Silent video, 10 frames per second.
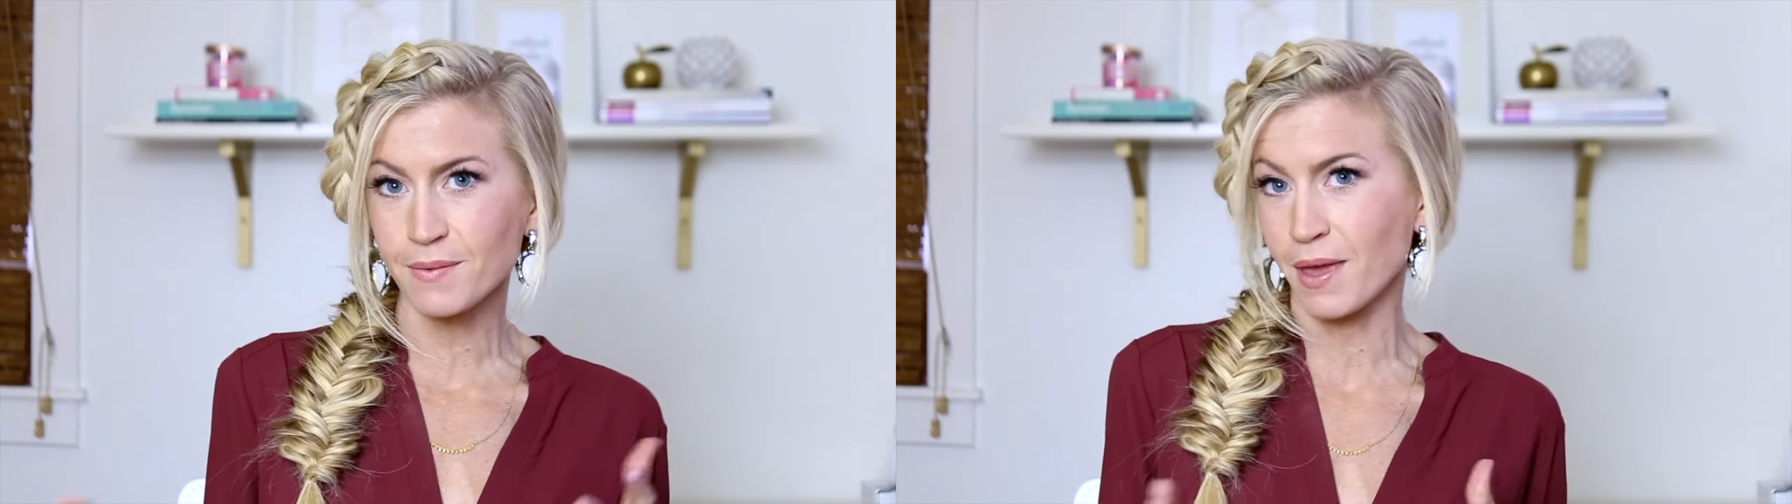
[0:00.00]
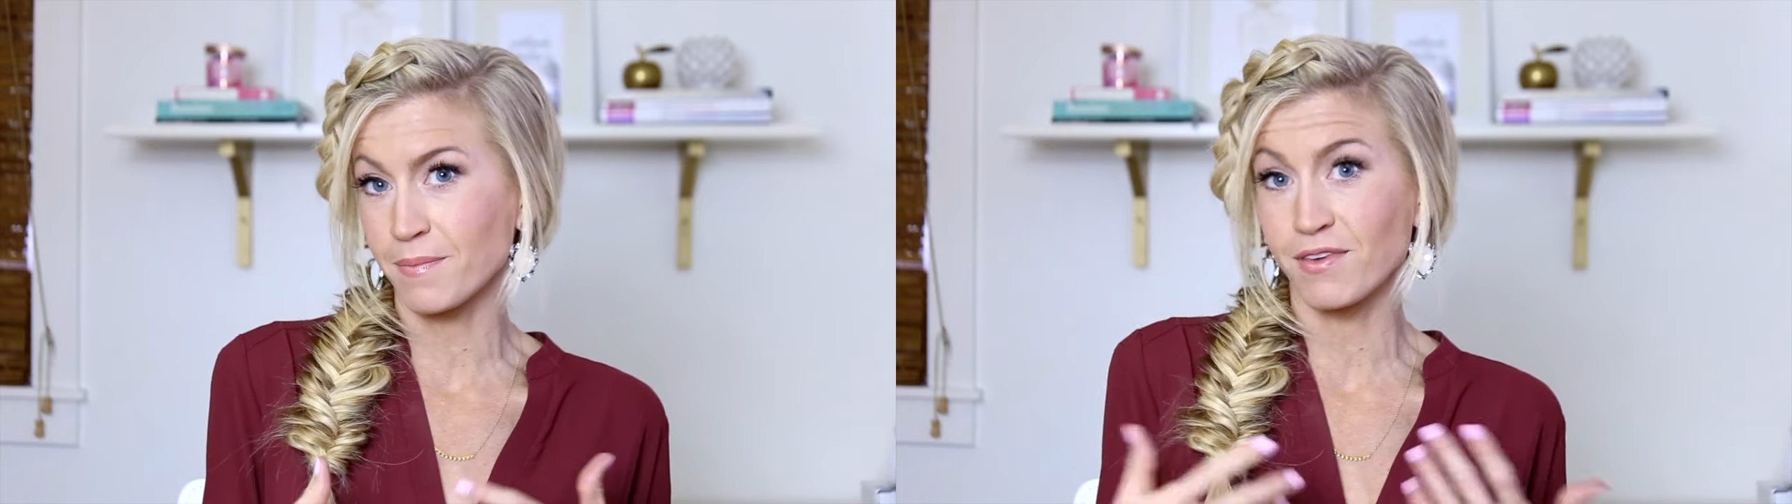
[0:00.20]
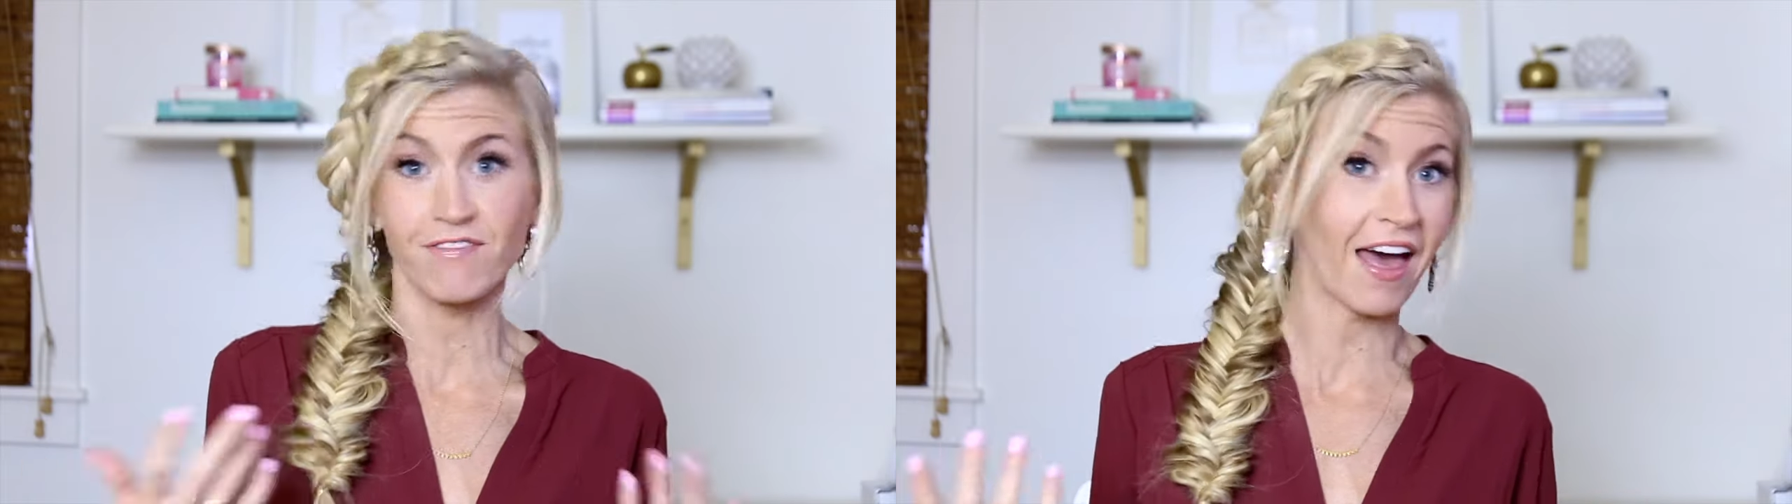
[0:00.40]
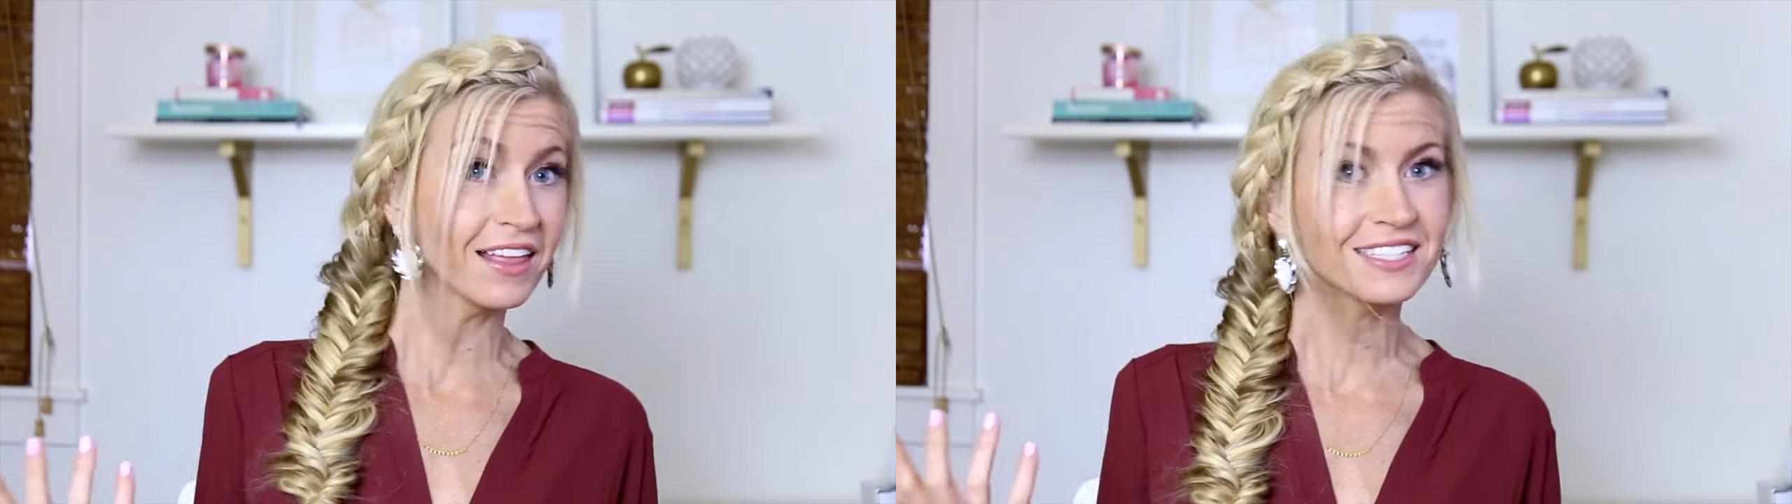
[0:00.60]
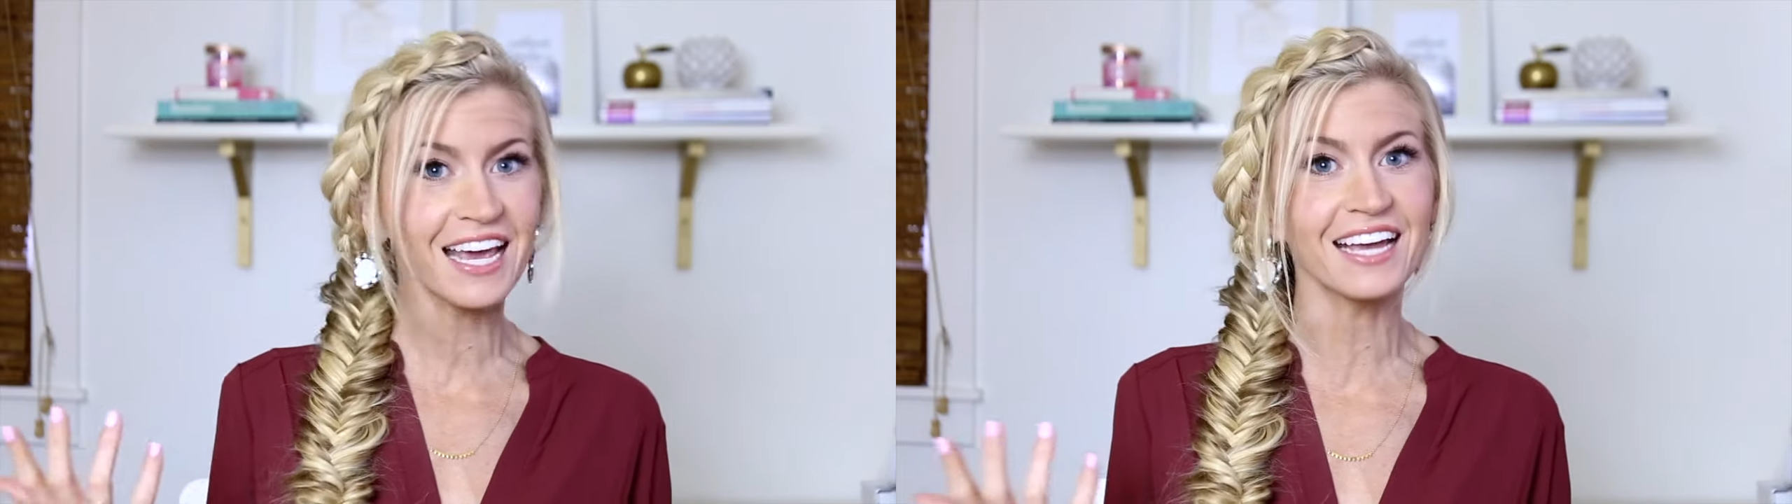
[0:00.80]
maybe
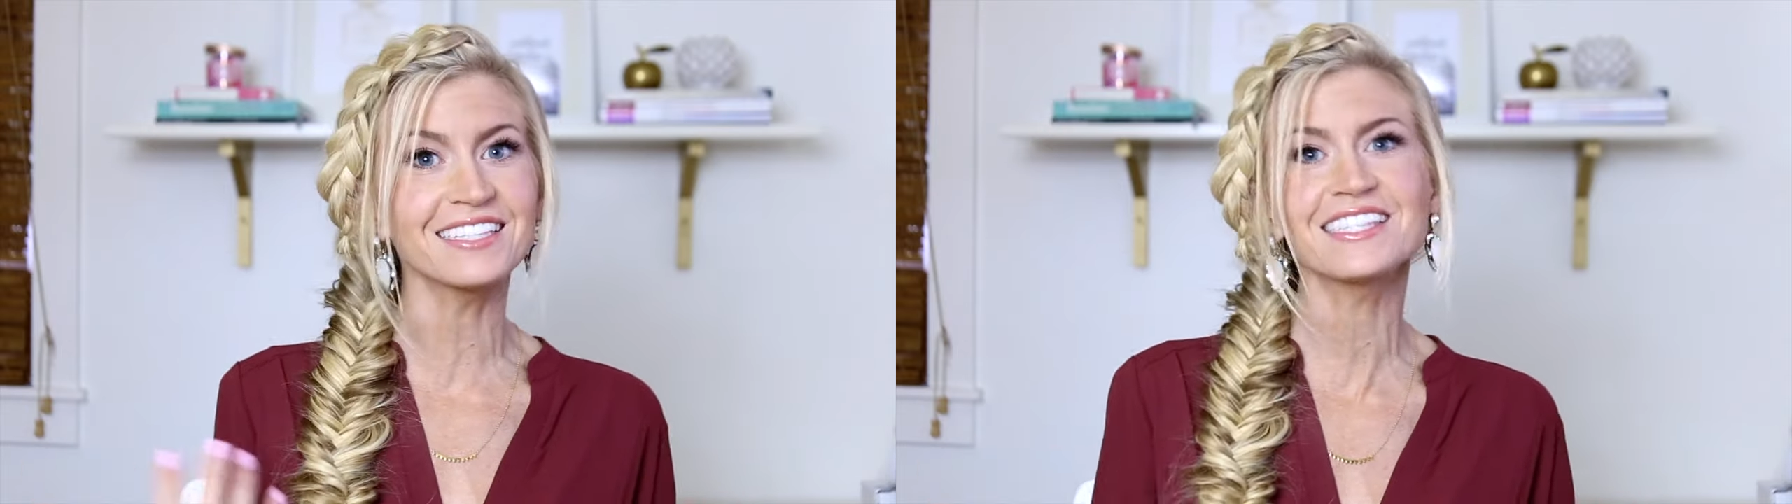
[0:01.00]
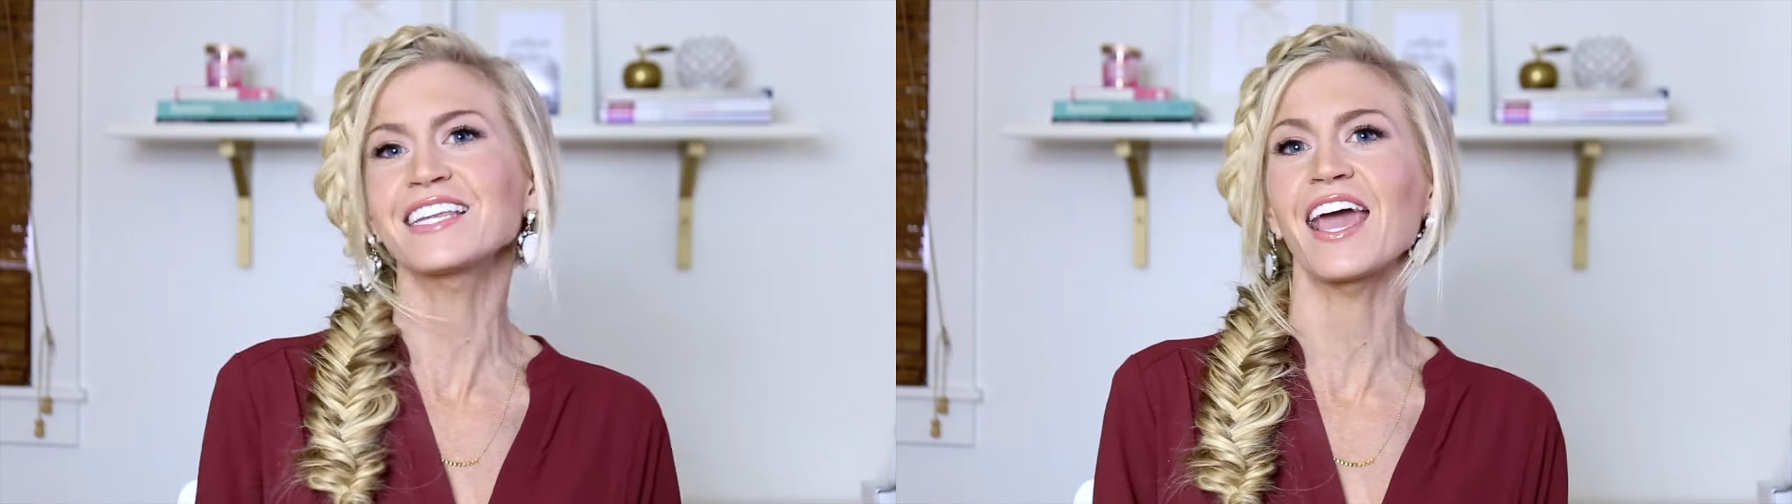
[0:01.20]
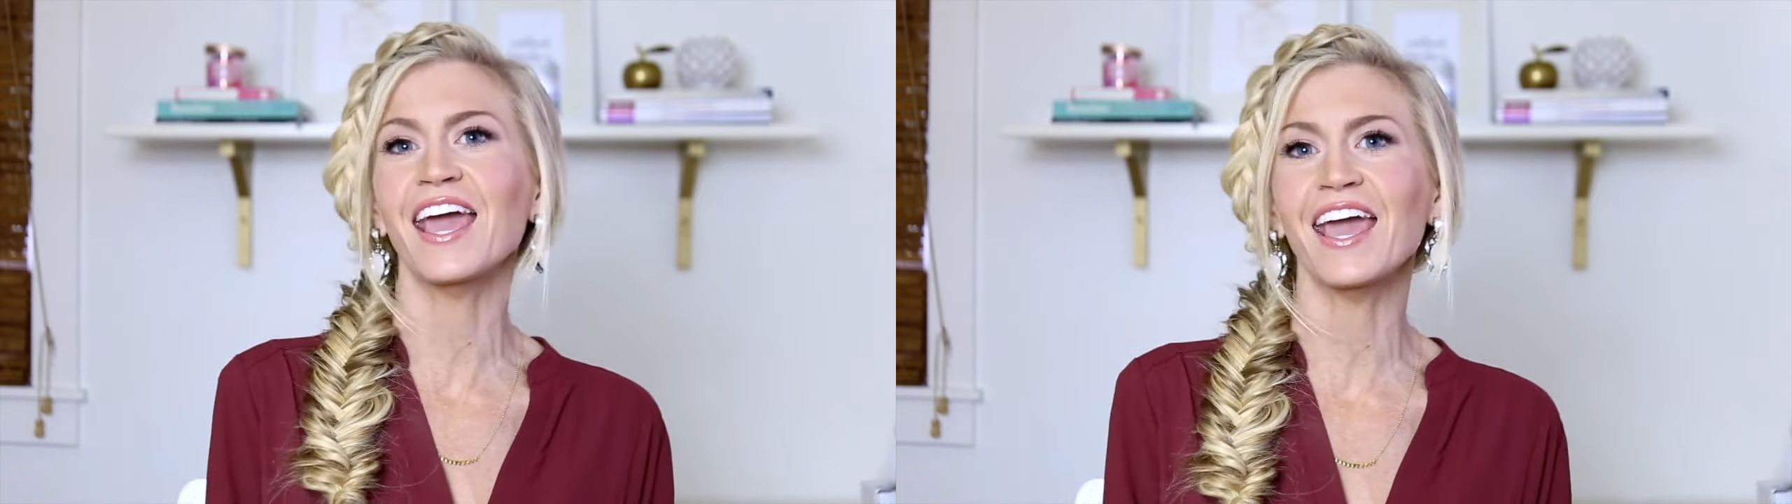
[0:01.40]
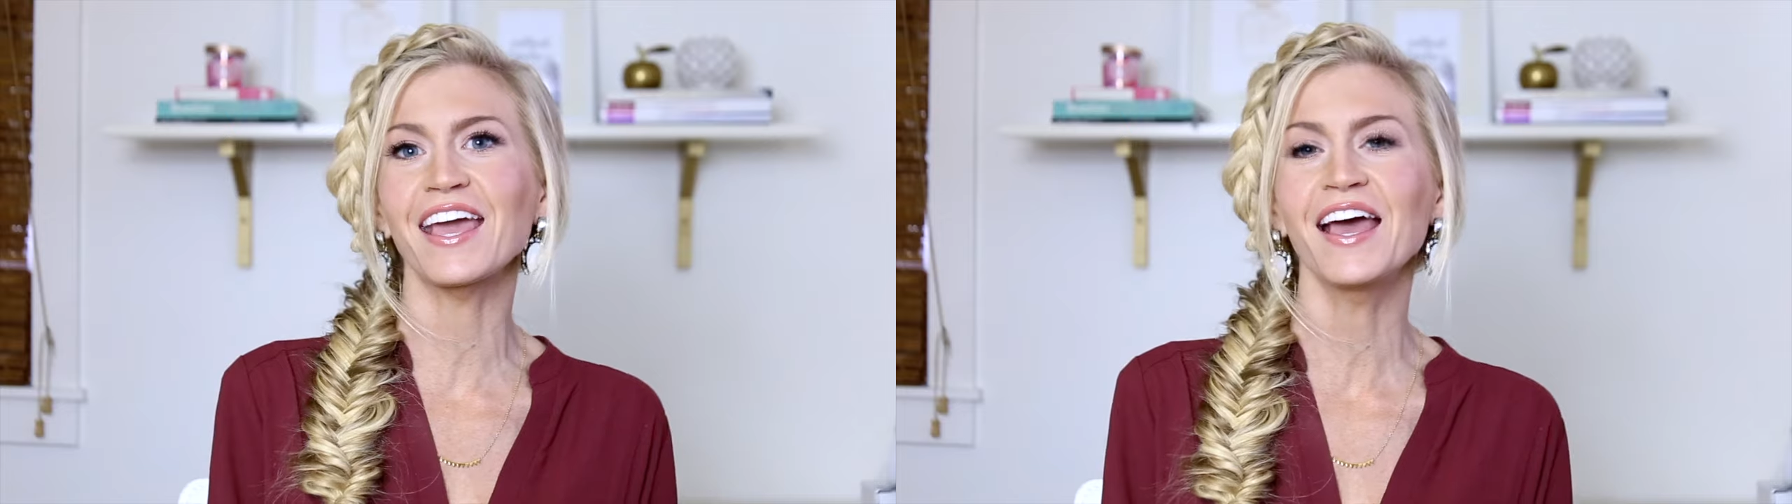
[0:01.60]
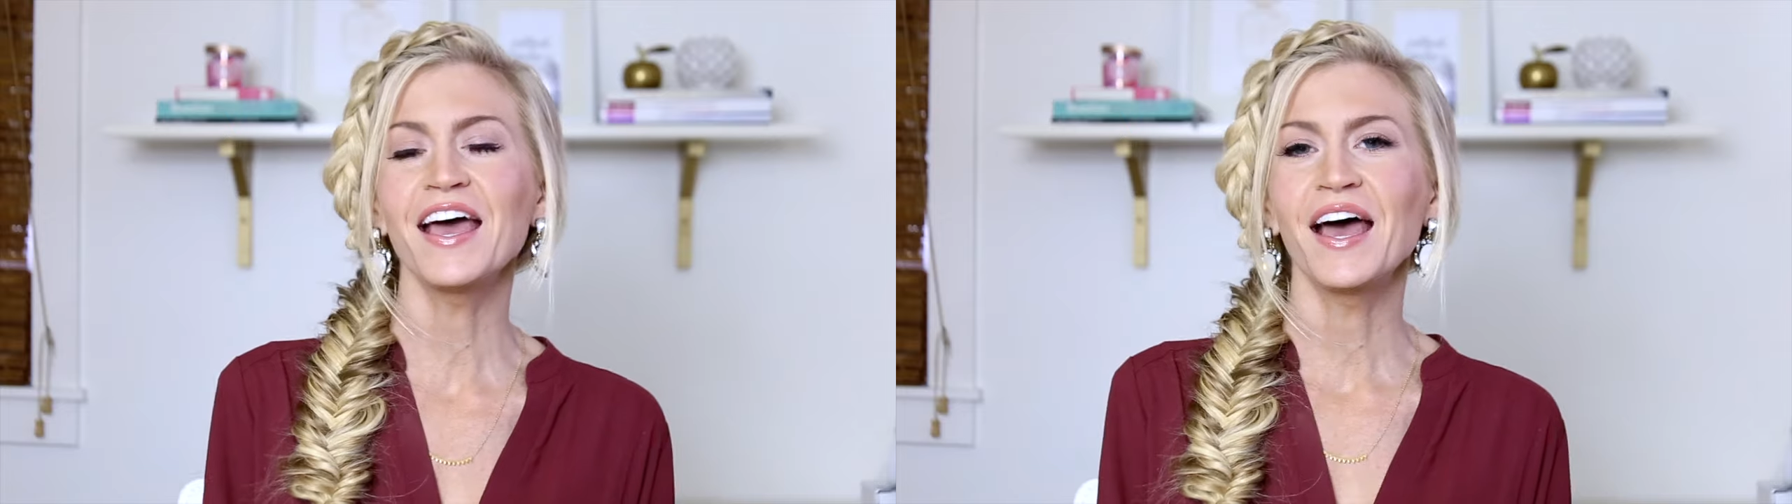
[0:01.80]
Valentine's Day,